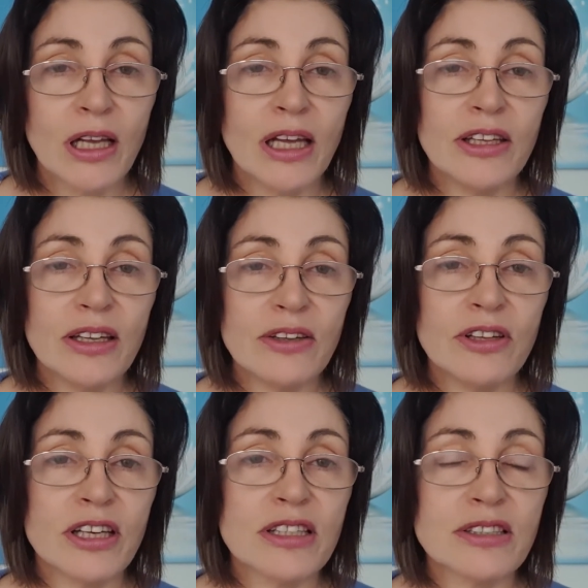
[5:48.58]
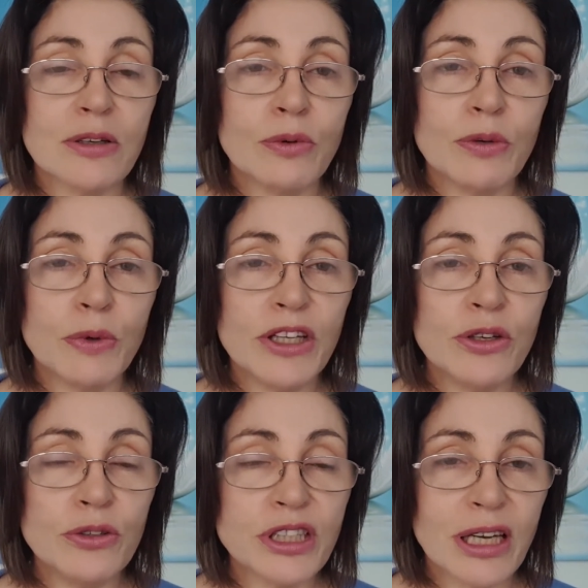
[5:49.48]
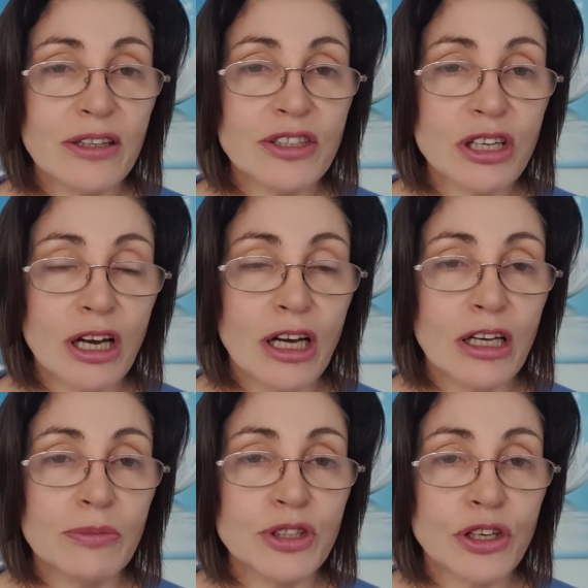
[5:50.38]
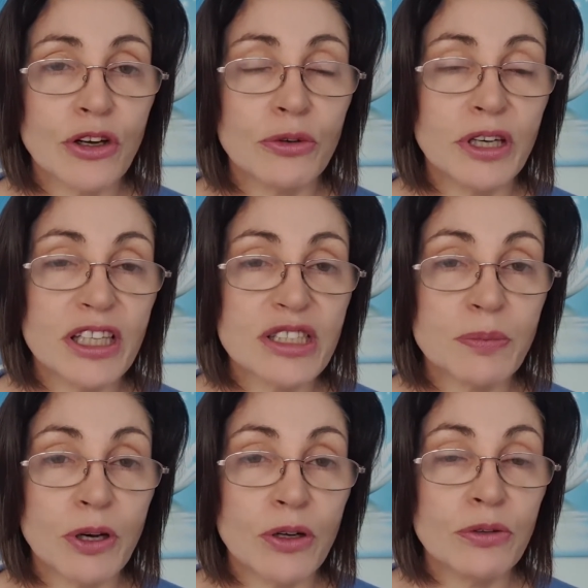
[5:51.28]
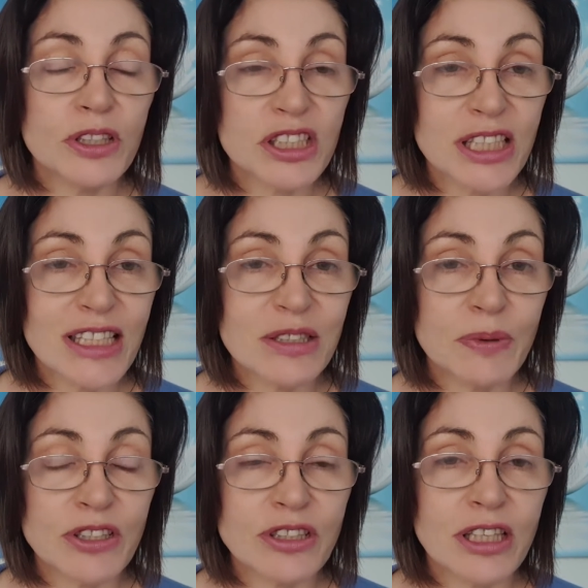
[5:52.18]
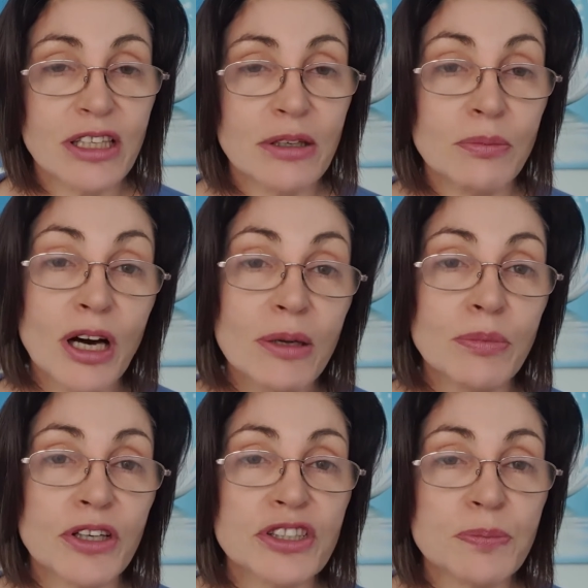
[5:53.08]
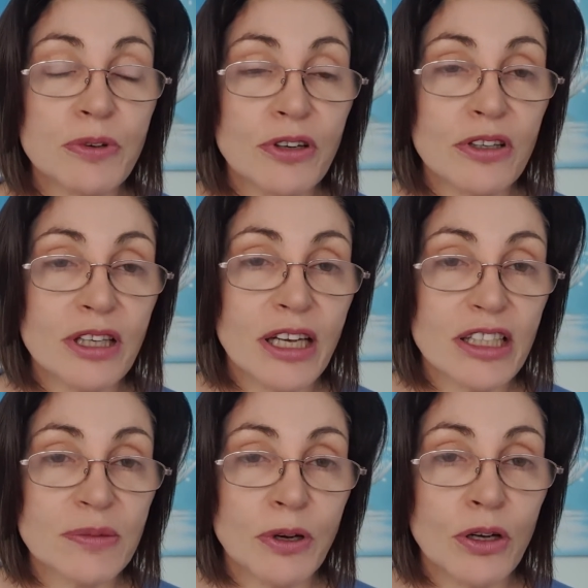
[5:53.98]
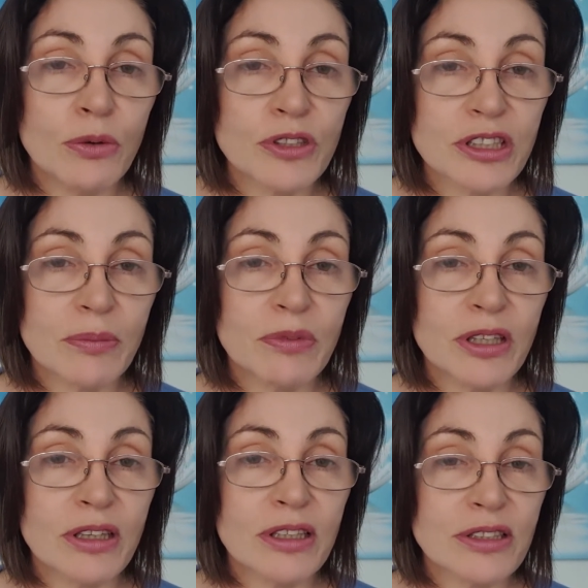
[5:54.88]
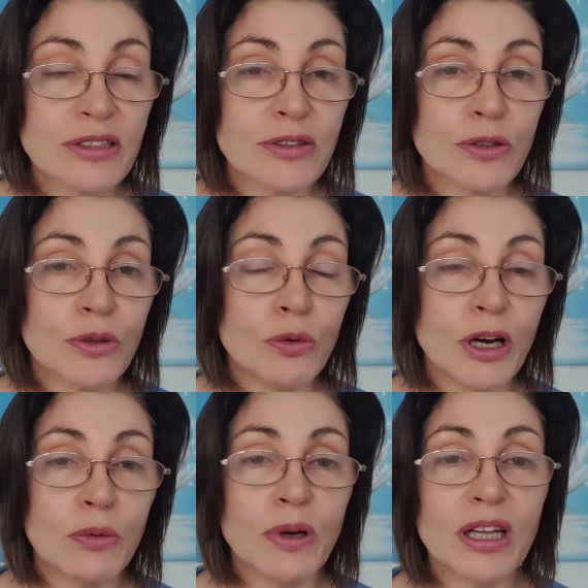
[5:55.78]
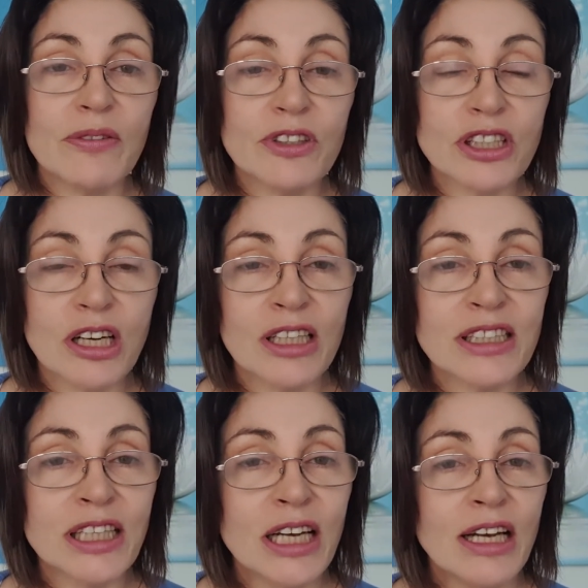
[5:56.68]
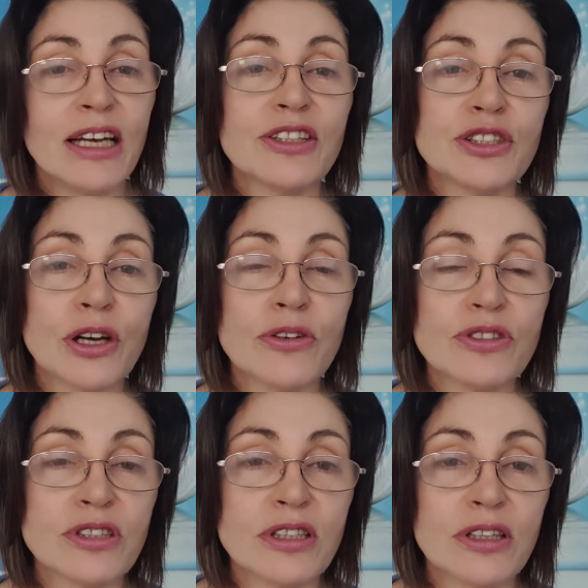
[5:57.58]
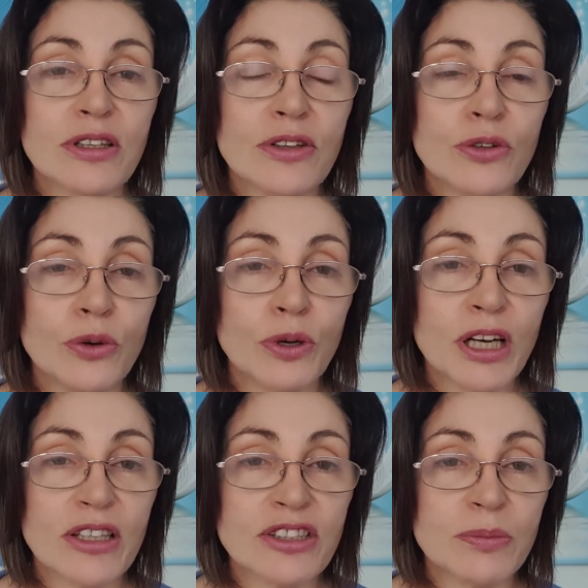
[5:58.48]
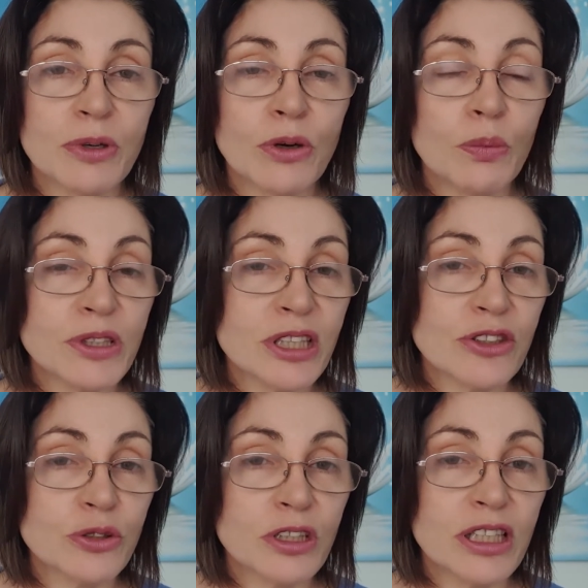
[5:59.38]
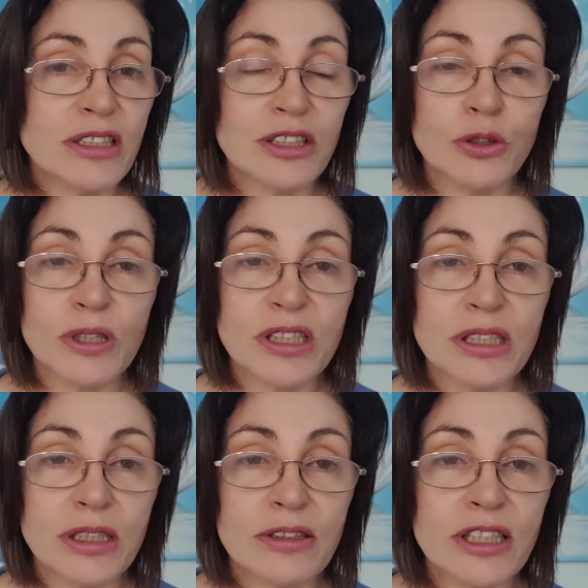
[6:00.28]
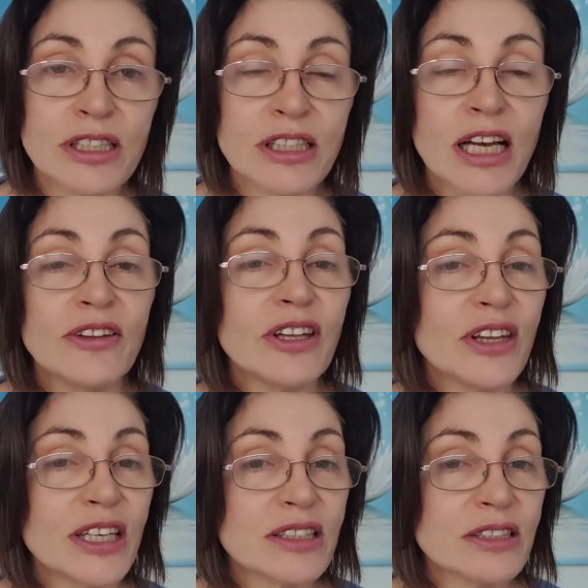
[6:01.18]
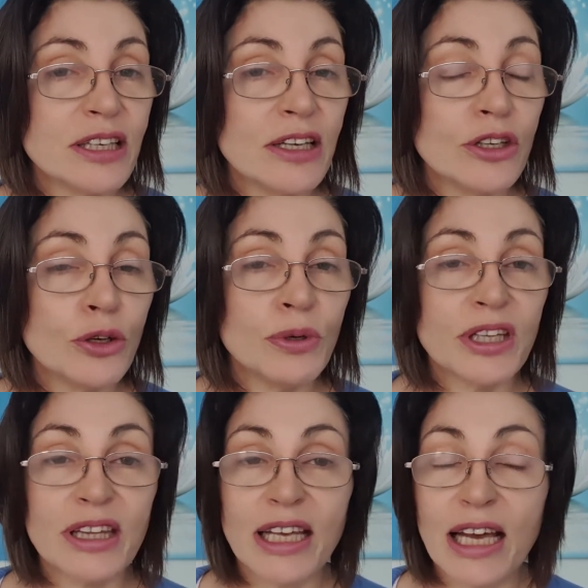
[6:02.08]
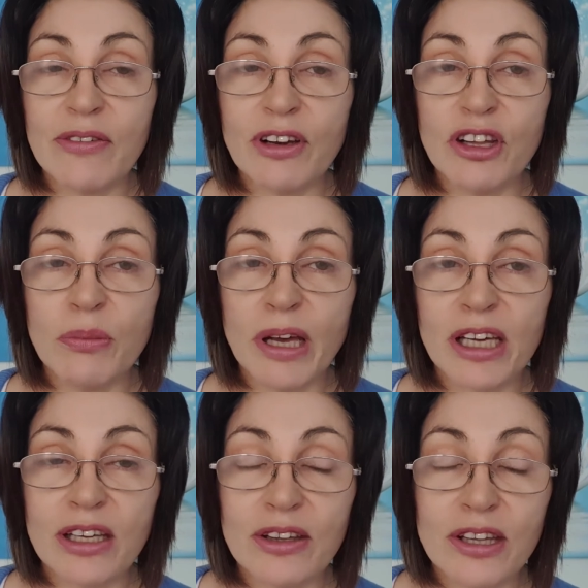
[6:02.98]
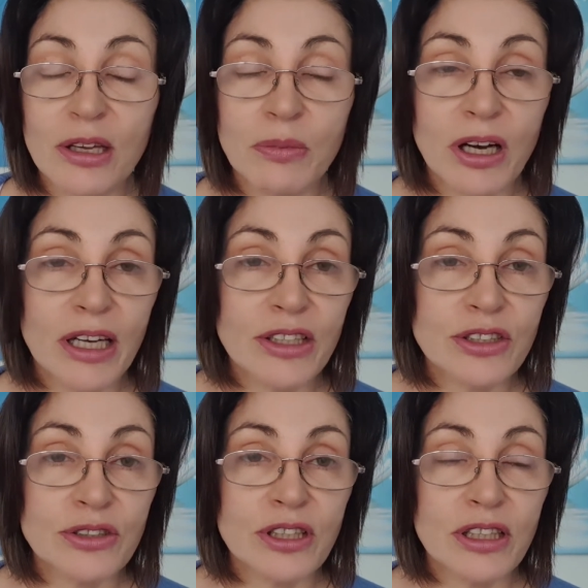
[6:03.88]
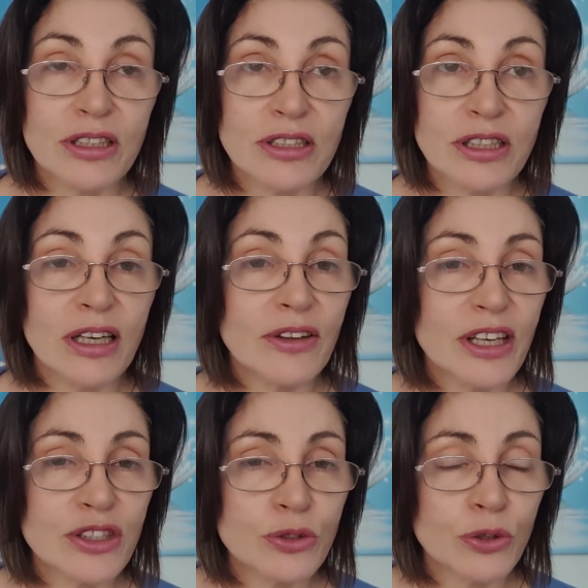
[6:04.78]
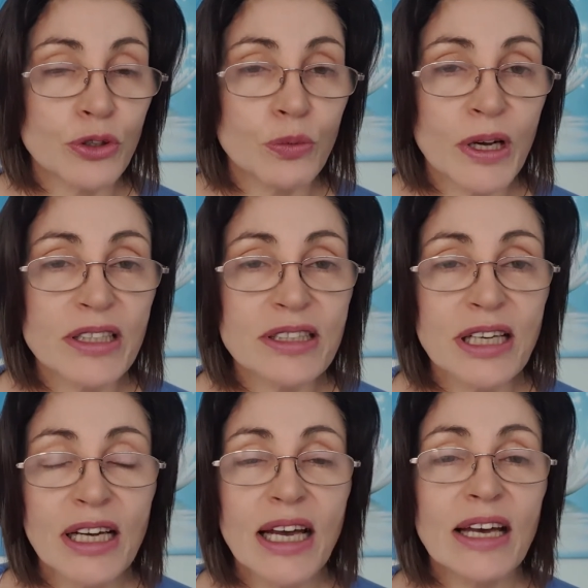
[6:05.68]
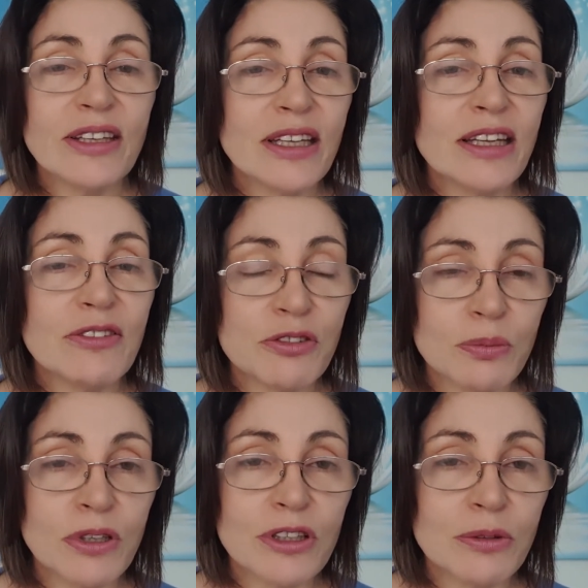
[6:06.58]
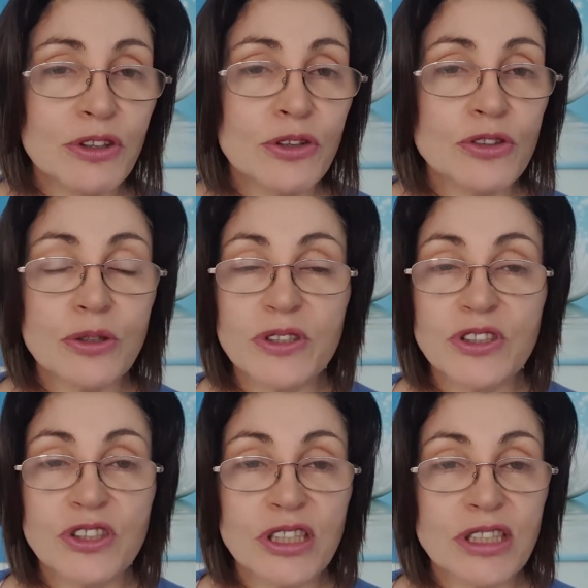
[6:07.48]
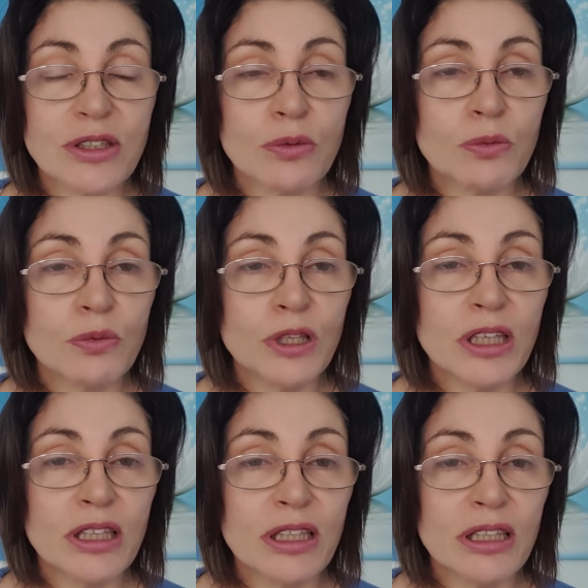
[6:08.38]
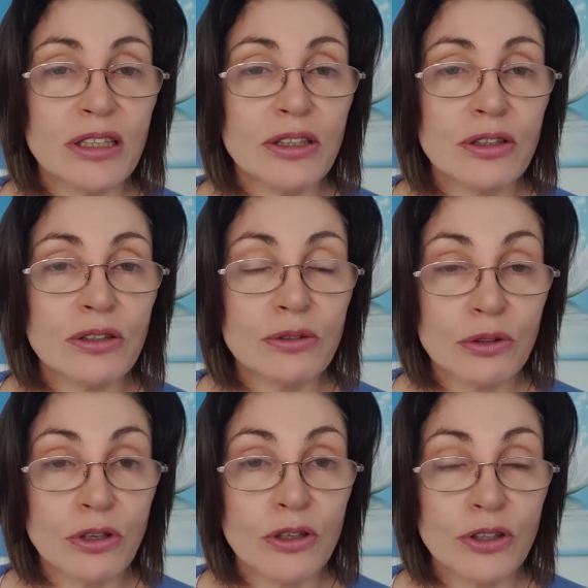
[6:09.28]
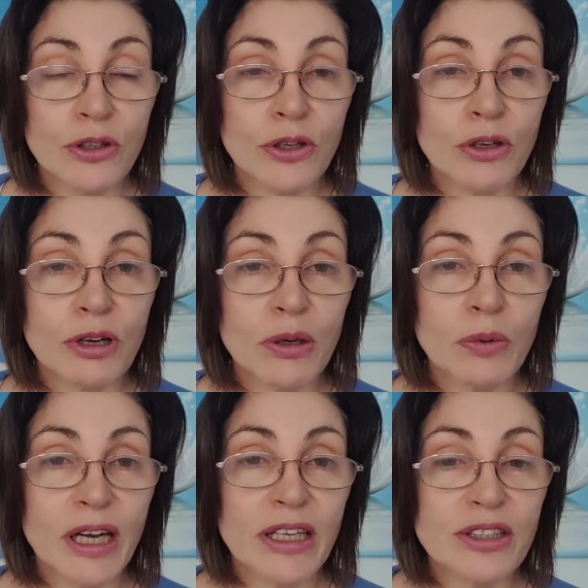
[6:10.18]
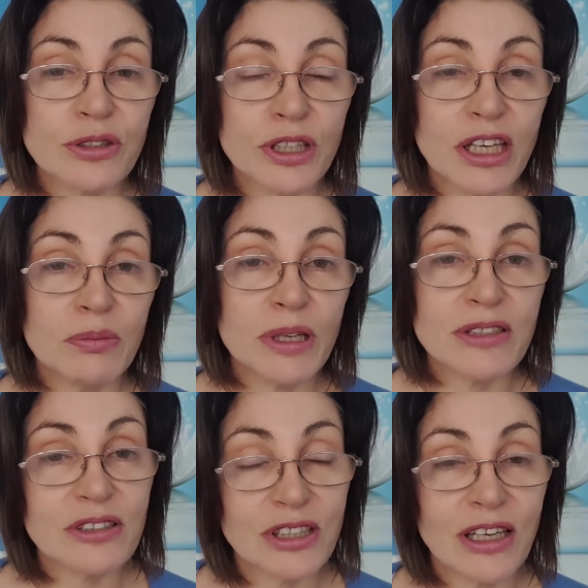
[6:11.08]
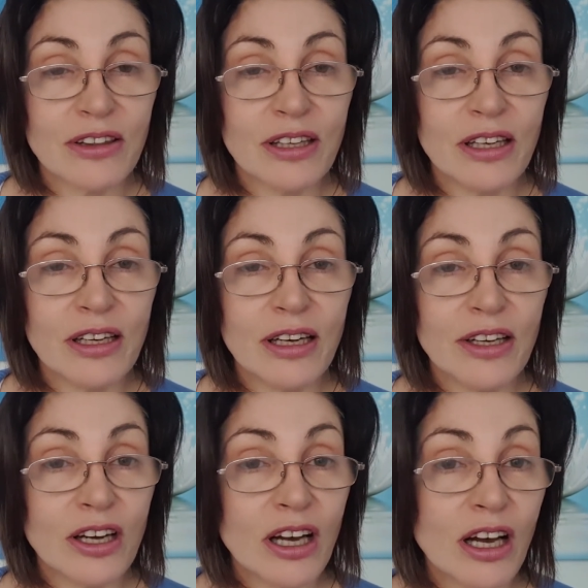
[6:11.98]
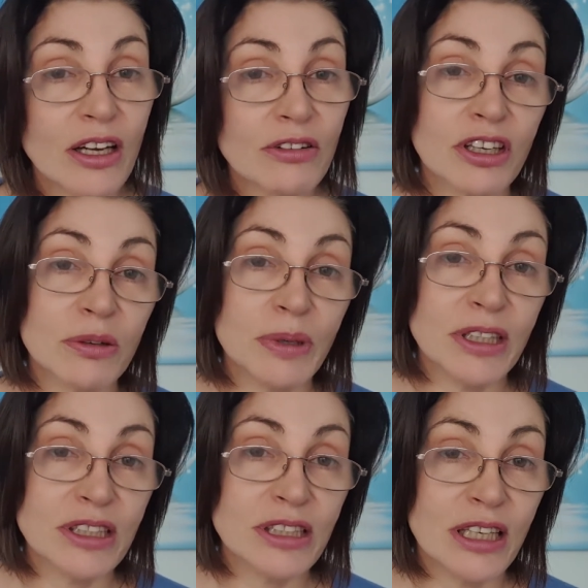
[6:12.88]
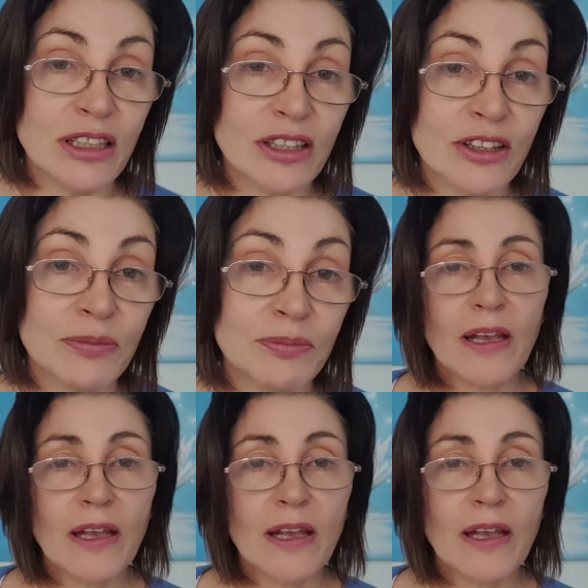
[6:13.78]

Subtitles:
And the other thing is that when you take the time to go to an expo, especially a Mind, Body, Spirit expo or something that's quite well advertised, it shows your customer or potential leads that you are serious. Then they see you, and then they it in the back of their mind that they saw you once, and then they're familiar with you. So it's just really, a great way to get a message out there, and I highly recommend attending them.